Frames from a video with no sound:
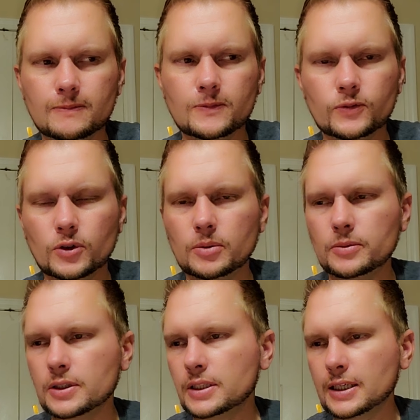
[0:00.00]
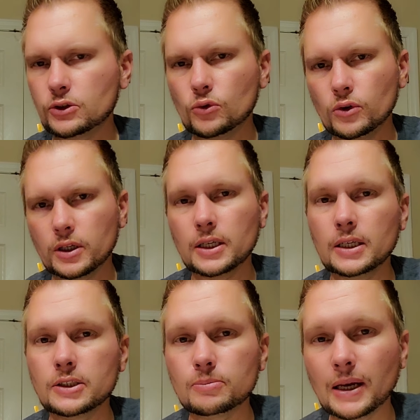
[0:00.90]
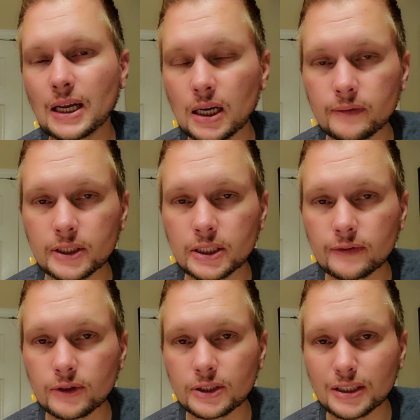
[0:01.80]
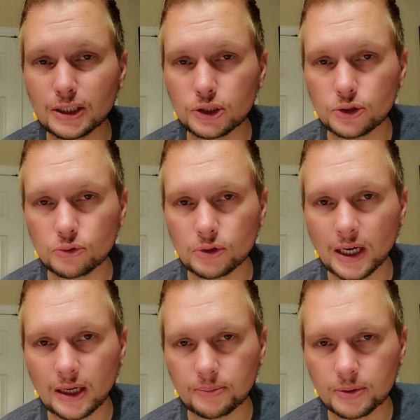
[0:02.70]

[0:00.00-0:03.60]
from the next organ, and it's made out of a different tissue type.